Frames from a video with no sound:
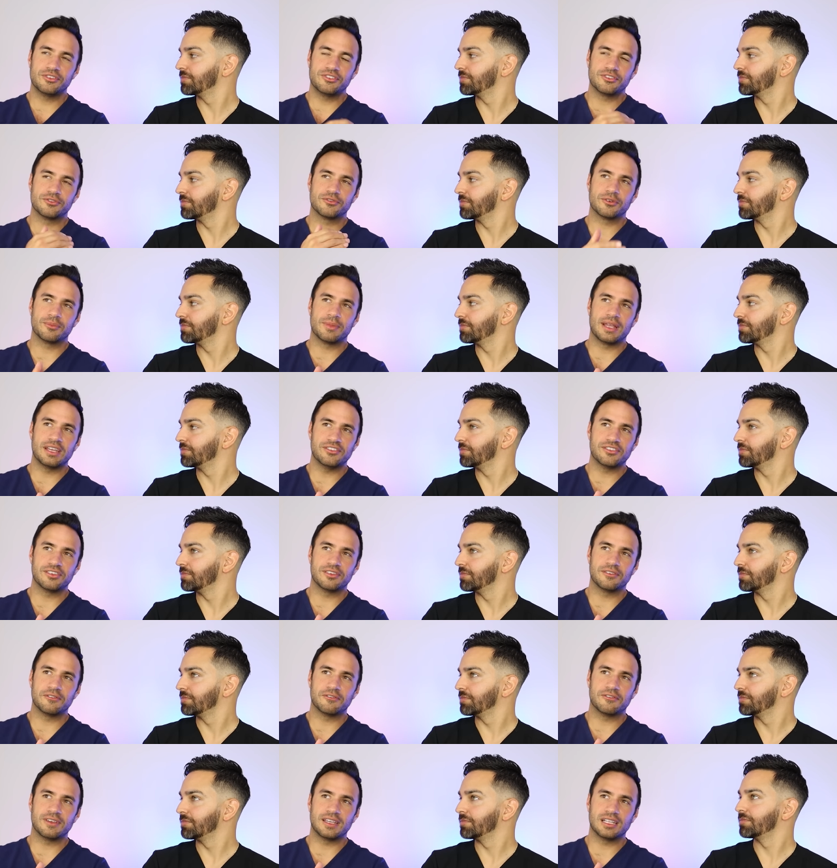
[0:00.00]
Speaker 1: much
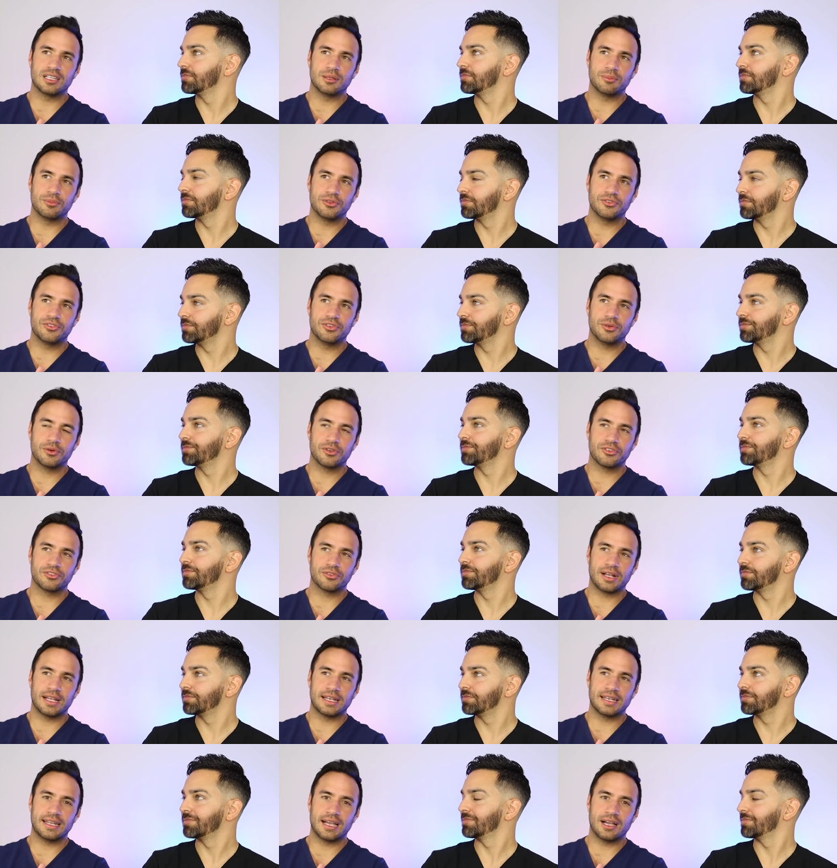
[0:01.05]
information available to
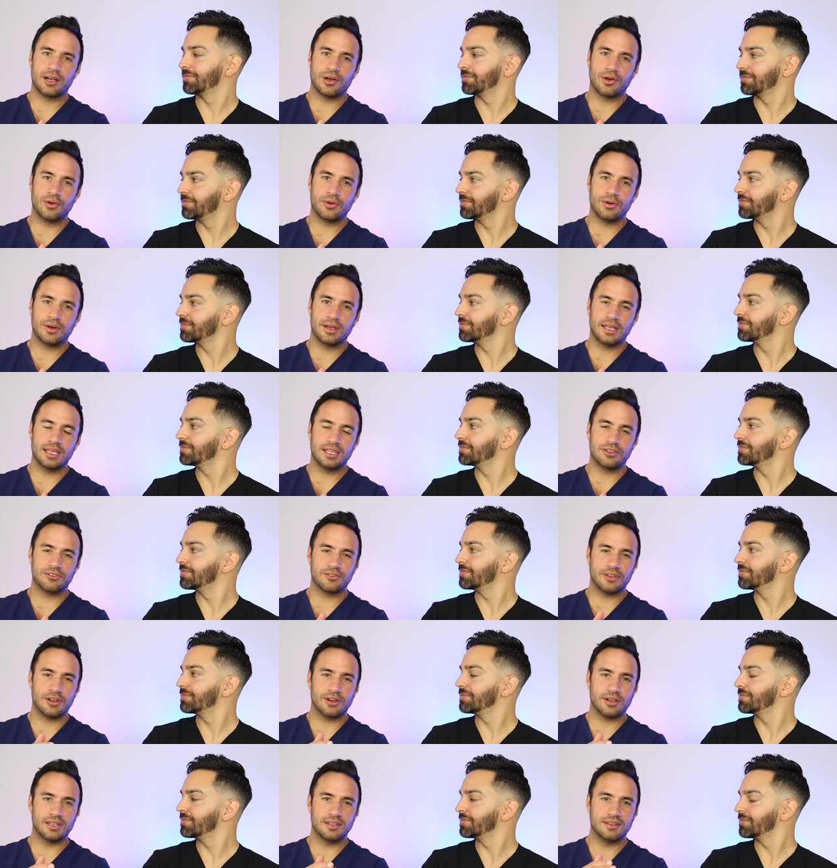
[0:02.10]
us right now. It's
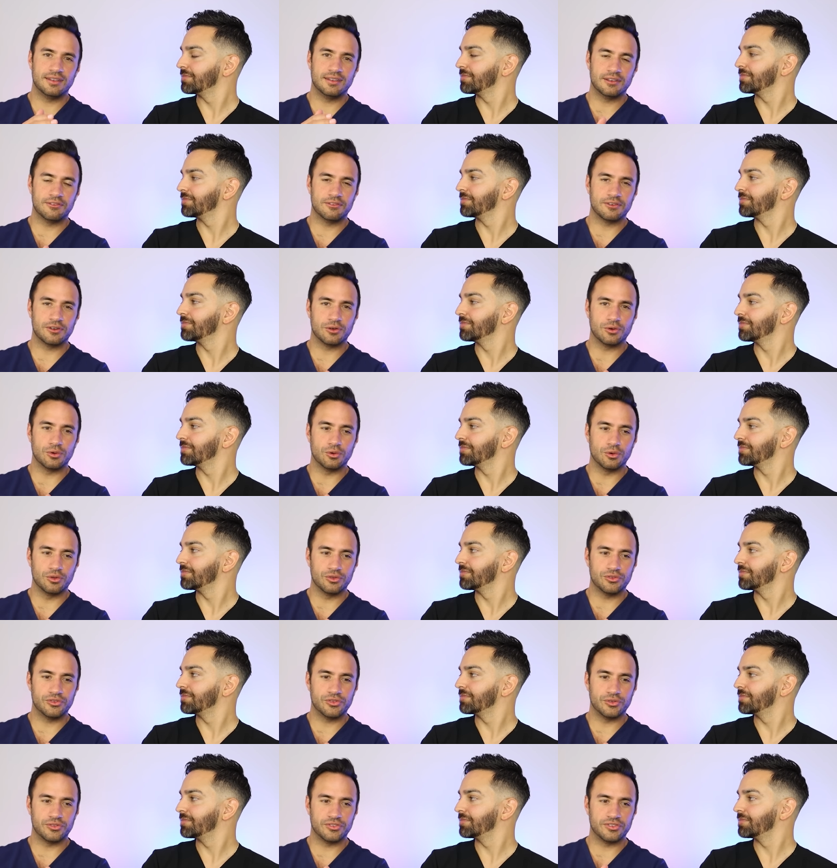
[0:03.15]
very
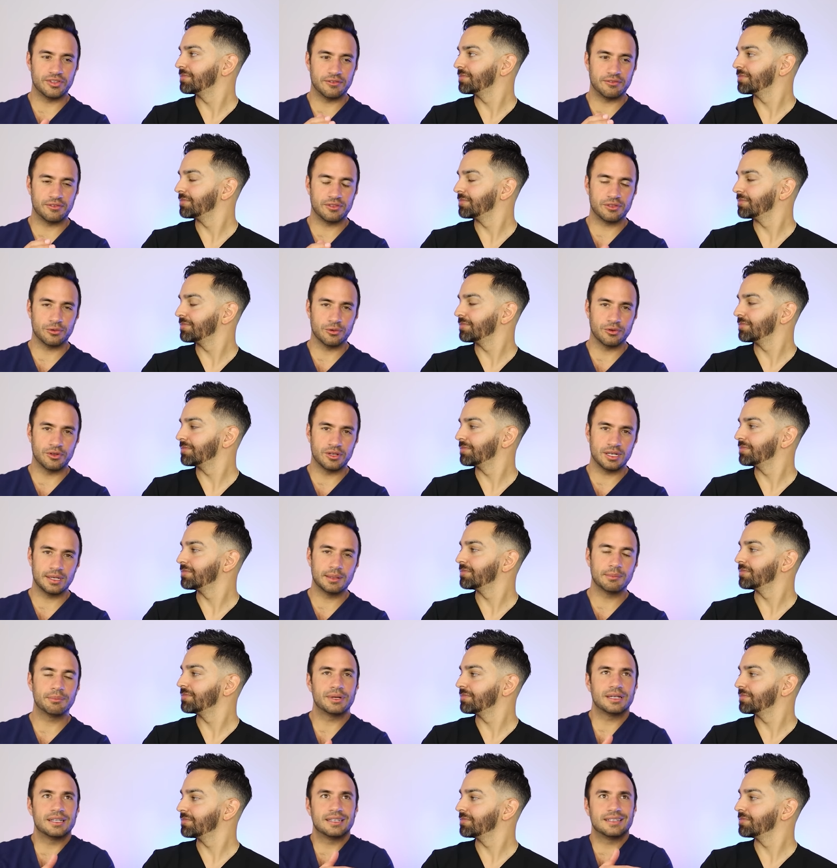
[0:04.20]
difficult to sift through
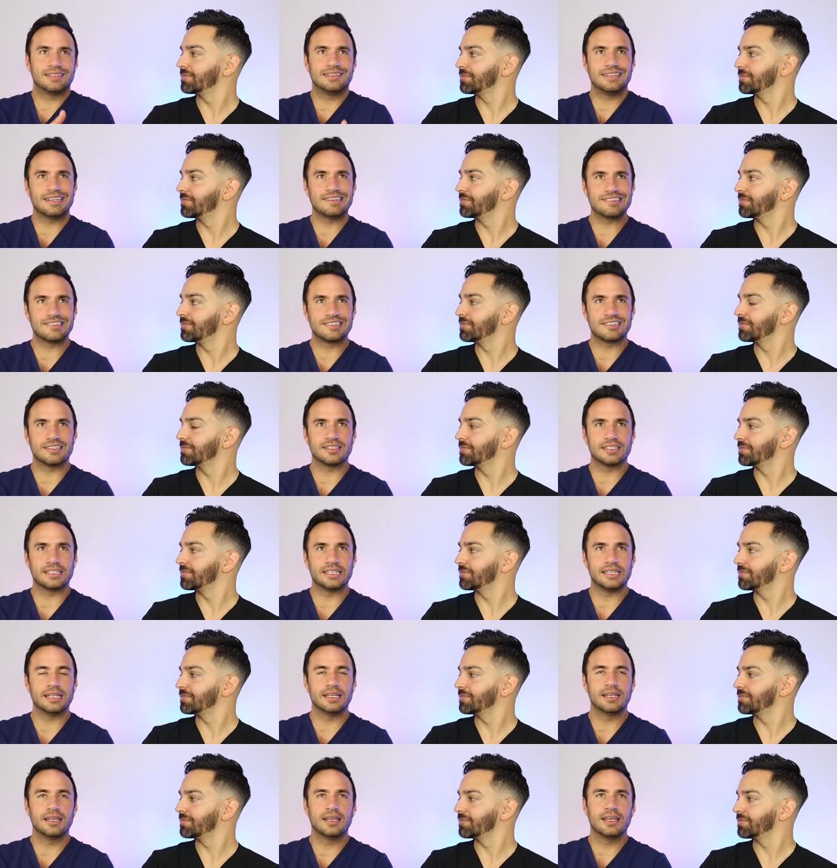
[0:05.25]
it. But
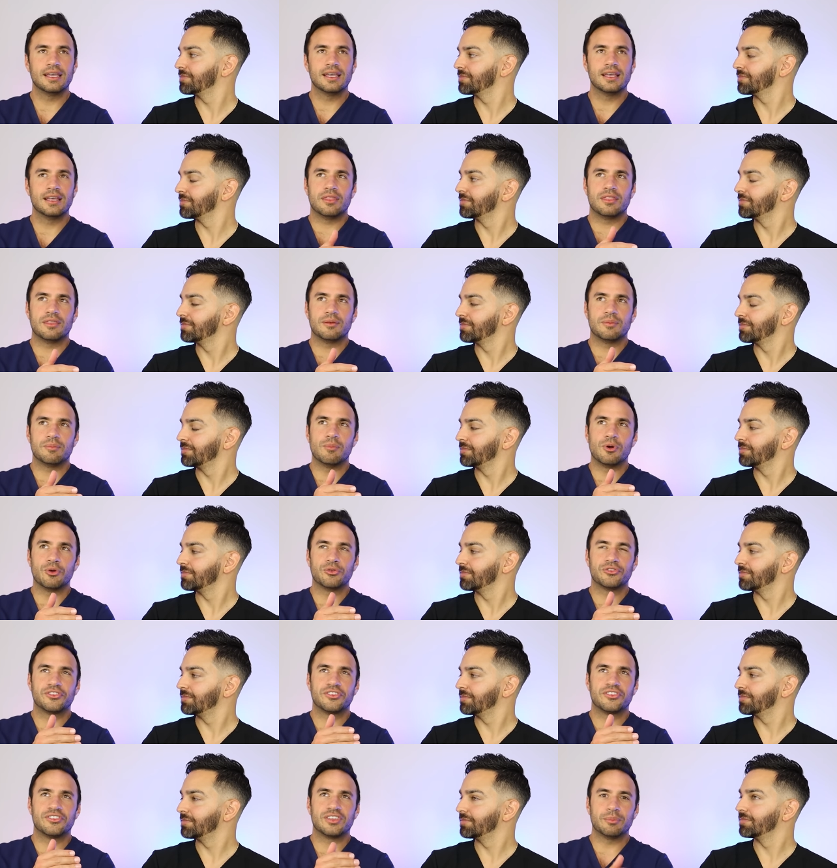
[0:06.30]
additionally, the
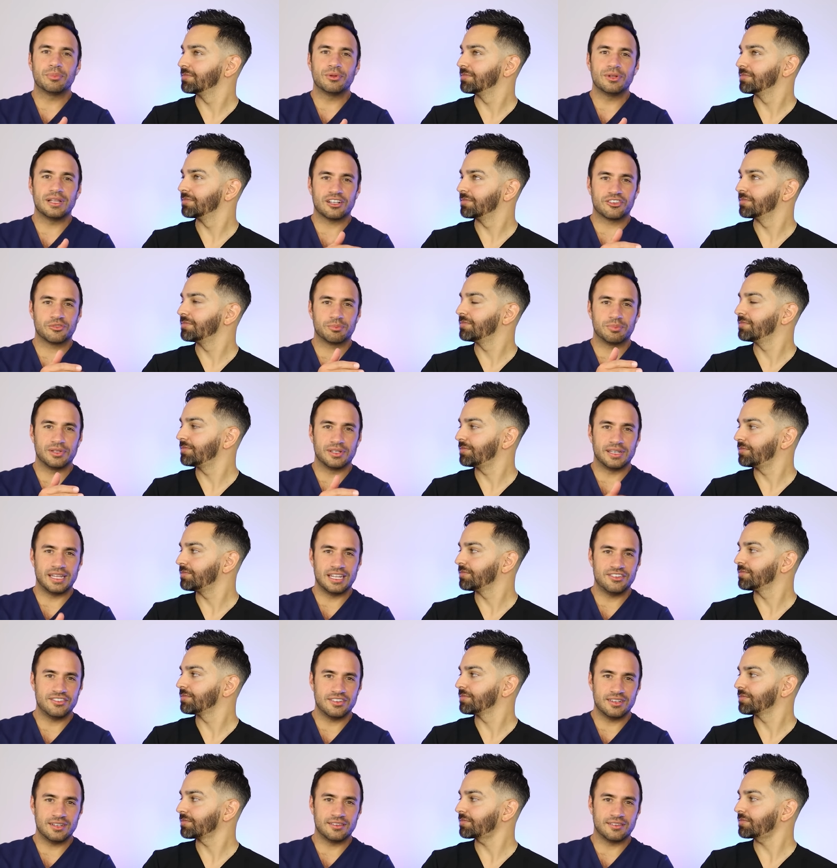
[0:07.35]
most simple
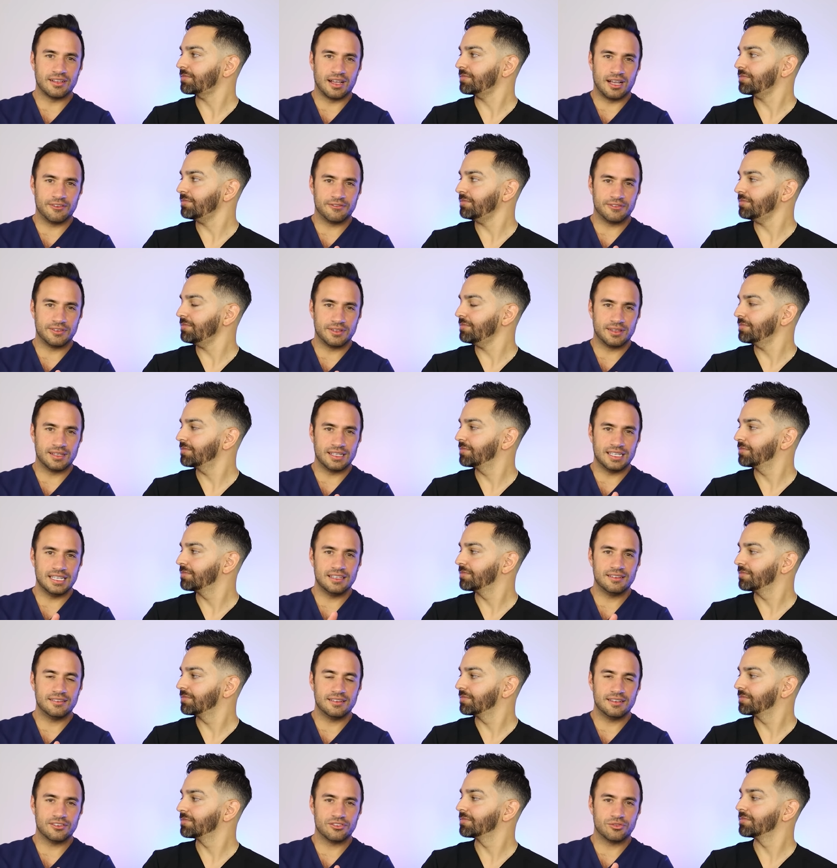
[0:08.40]
explanation is often the
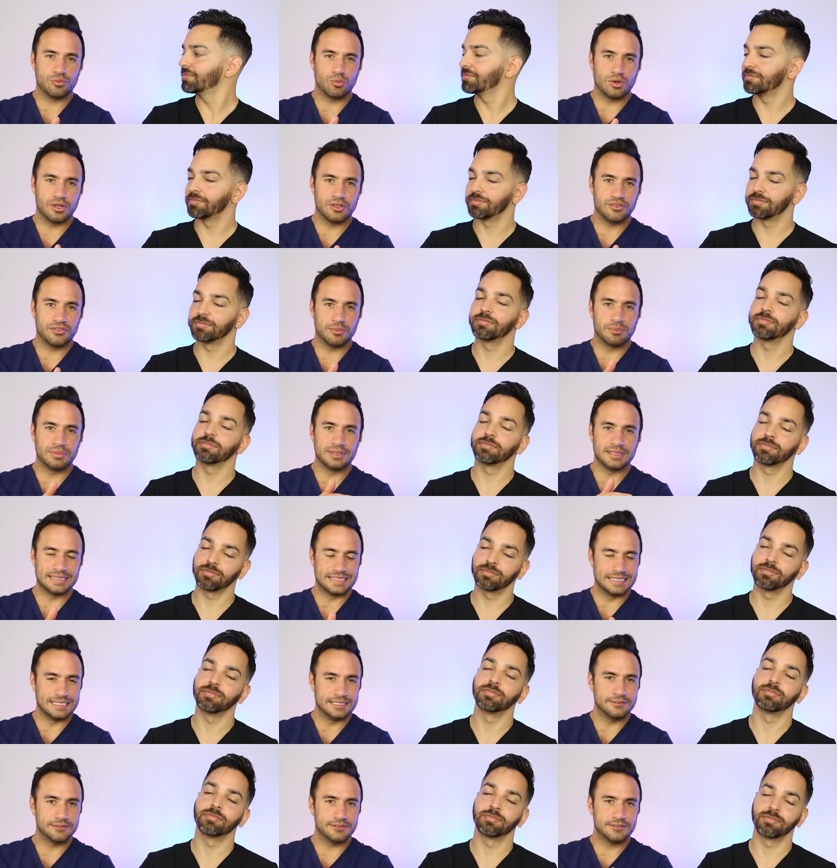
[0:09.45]
easiest one to
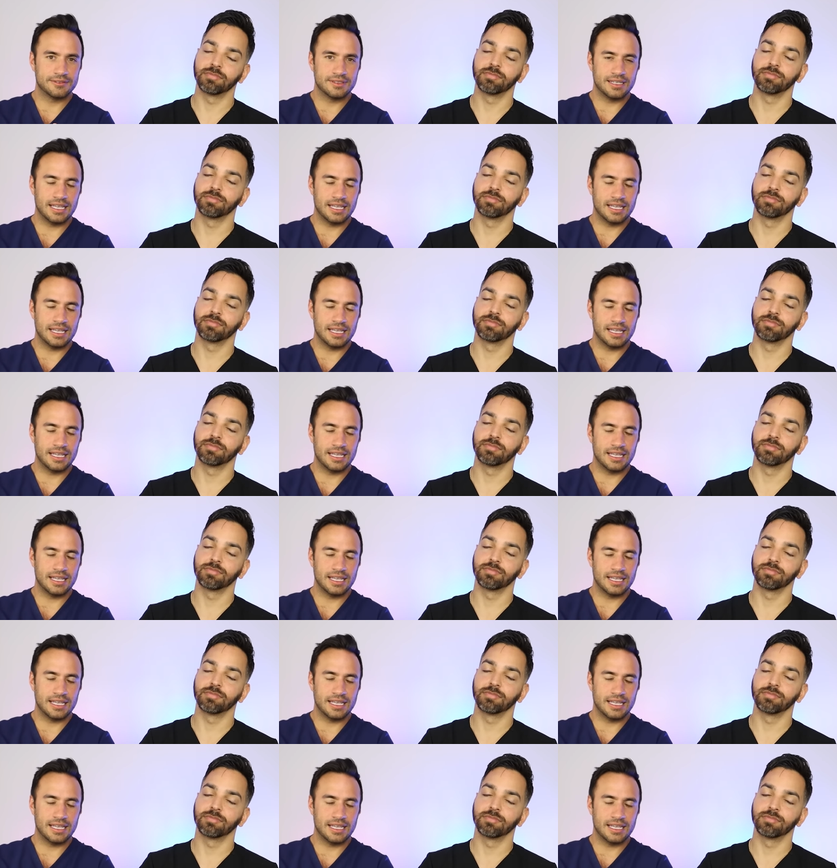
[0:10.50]
believe.